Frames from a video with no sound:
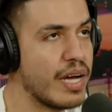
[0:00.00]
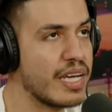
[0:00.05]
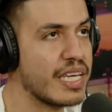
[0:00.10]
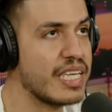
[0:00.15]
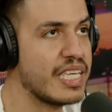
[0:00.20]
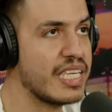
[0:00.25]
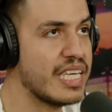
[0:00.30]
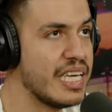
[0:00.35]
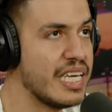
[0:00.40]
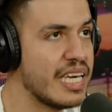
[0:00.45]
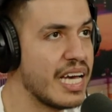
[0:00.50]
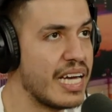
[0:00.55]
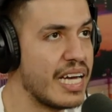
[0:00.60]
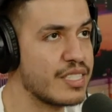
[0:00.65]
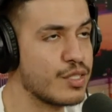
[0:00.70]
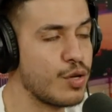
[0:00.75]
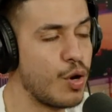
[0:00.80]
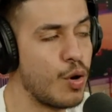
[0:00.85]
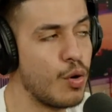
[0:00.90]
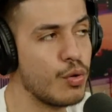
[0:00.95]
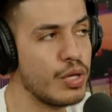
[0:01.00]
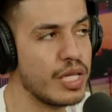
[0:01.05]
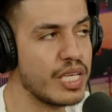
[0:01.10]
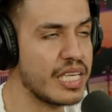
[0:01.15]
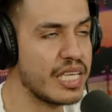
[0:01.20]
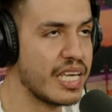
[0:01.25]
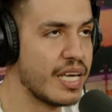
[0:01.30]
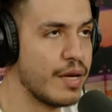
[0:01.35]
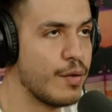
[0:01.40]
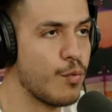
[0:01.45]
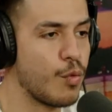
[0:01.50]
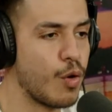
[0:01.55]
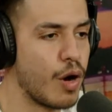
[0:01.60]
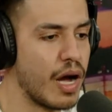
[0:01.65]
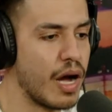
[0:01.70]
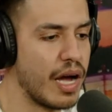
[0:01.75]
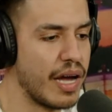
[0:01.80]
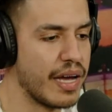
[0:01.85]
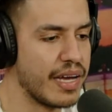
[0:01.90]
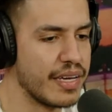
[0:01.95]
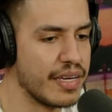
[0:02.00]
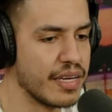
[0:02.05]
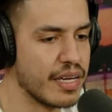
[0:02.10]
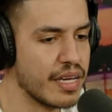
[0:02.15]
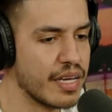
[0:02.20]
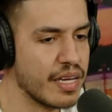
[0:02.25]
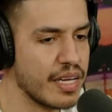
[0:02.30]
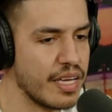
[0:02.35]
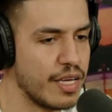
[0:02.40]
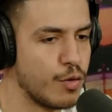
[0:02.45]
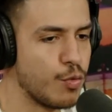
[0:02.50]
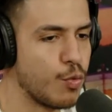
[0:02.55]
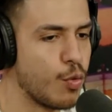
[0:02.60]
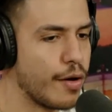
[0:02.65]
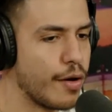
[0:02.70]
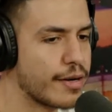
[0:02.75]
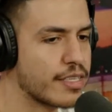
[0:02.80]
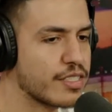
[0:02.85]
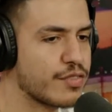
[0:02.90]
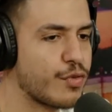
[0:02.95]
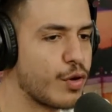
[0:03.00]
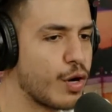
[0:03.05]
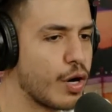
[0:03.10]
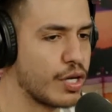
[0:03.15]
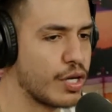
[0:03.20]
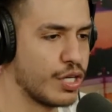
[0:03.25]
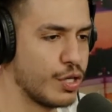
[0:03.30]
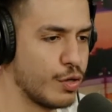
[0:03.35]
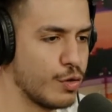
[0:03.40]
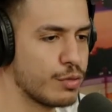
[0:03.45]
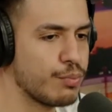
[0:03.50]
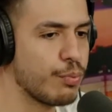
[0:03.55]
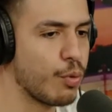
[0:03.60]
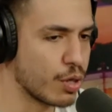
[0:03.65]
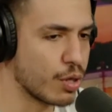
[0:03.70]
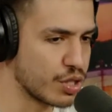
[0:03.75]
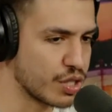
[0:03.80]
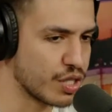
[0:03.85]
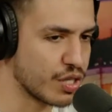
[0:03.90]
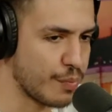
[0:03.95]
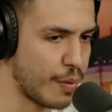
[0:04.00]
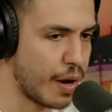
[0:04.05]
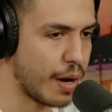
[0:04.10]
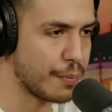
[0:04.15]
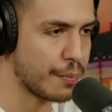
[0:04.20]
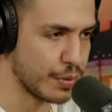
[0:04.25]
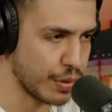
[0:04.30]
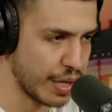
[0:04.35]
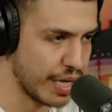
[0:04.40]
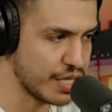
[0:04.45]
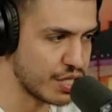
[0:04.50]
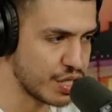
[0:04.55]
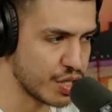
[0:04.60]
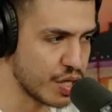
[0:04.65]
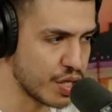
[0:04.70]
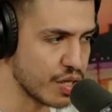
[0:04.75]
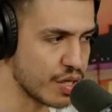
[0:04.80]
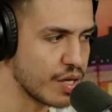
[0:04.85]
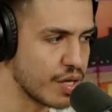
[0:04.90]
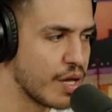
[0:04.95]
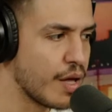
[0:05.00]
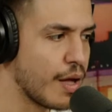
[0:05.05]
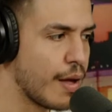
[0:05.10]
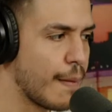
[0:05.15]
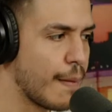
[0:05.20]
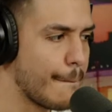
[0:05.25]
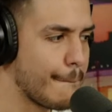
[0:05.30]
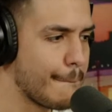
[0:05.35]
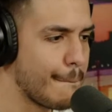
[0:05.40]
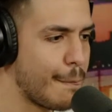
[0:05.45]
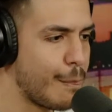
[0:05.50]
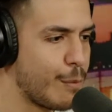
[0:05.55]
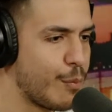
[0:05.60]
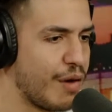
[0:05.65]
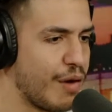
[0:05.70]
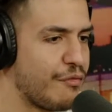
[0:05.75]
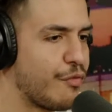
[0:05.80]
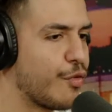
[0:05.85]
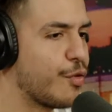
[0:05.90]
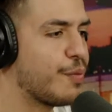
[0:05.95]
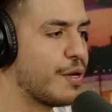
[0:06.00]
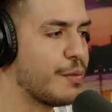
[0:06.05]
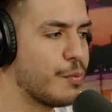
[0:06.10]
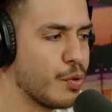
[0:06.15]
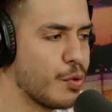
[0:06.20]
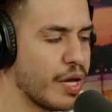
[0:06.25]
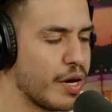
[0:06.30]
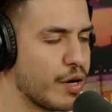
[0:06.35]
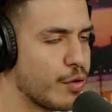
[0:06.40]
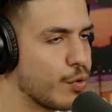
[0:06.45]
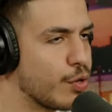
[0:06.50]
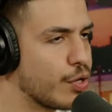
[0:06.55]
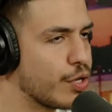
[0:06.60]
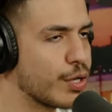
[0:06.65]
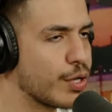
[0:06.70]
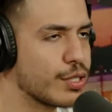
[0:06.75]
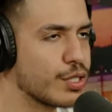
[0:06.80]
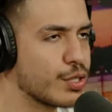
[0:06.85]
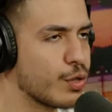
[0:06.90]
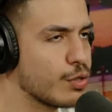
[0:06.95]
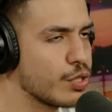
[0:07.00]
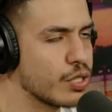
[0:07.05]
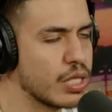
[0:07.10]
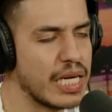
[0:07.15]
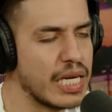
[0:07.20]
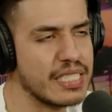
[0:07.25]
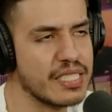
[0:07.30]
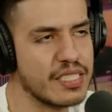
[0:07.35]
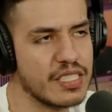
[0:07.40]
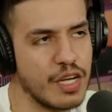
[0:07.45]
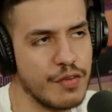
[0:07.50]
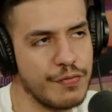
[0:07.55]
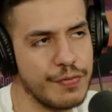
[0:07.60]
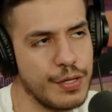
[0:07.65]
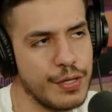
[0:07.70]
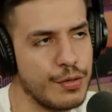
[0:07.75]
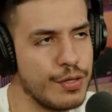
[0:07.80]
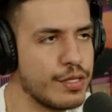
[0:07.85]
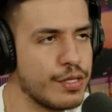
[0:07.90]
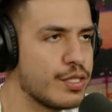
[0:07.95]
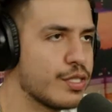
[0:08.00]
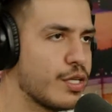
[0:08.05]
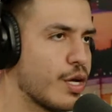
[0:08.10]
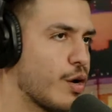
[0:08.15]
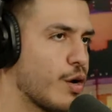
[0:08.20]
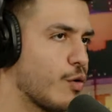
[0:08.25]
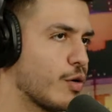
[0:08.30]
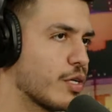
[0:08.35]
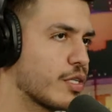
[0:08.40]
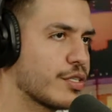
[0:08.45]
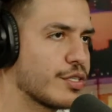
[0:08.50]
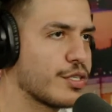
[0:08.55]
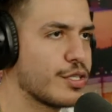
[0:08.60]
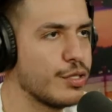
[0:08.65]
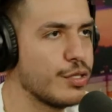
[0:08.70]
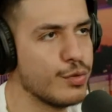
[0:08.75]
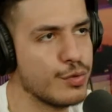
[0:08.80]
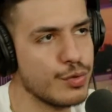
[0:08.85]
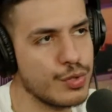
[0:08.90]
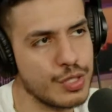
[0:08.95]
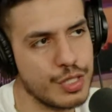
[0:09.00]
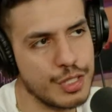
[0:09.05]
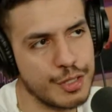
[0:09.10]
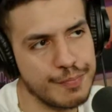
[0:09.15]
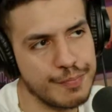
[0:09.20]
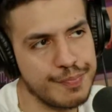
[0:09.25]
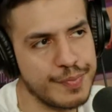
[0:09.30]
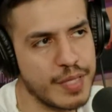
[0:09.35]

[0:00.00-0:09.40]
I totally get why it works for a huge portion of the population, but for people that are really good socialized and stuff, dude, there's no excuse.